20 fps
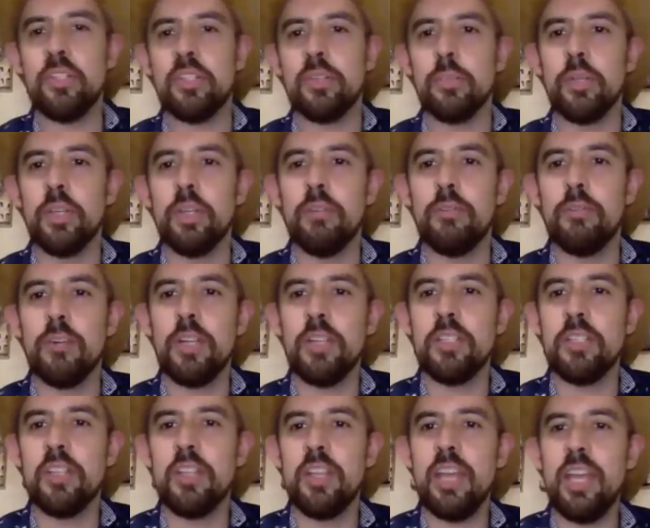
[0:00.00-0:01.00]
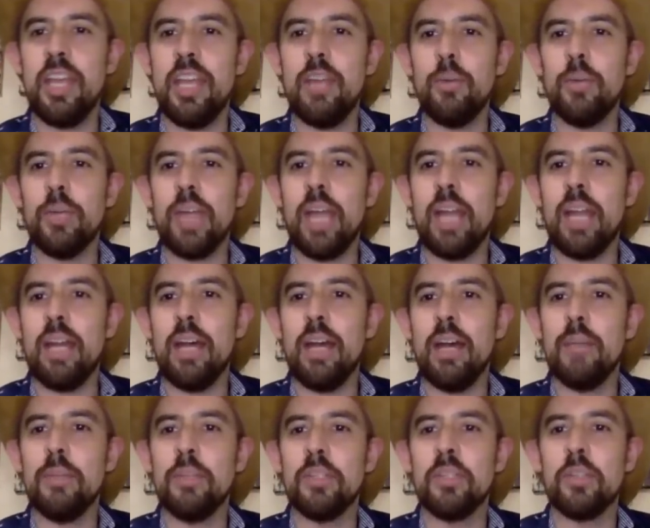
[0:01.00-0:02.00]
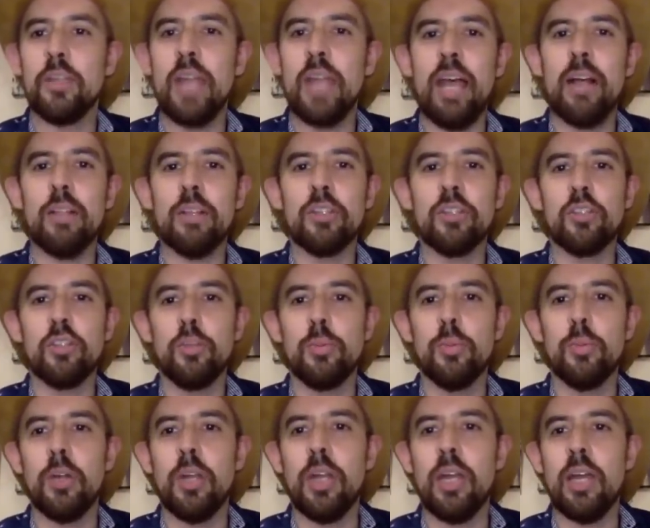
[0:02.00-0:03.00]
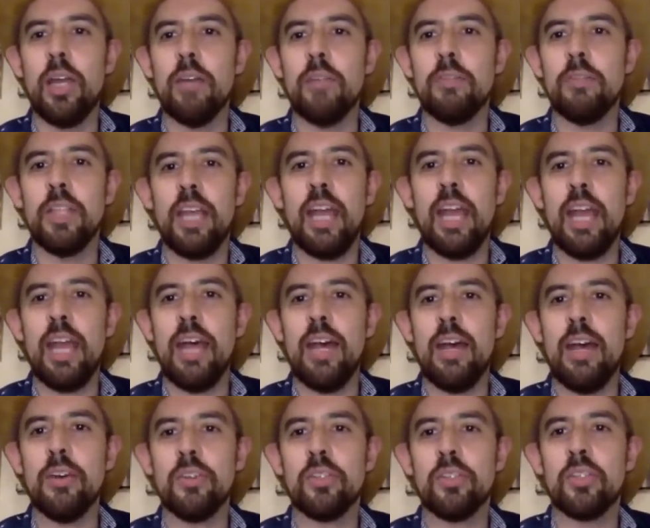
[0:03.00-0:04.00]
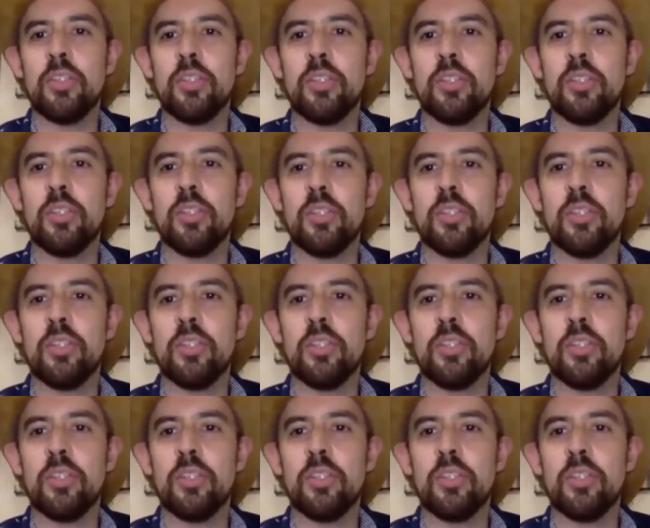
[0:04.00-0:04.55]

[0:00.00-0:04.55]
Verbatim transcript: some good friends today. We got uh, Mr. Alex Zubarev in the house. Hey,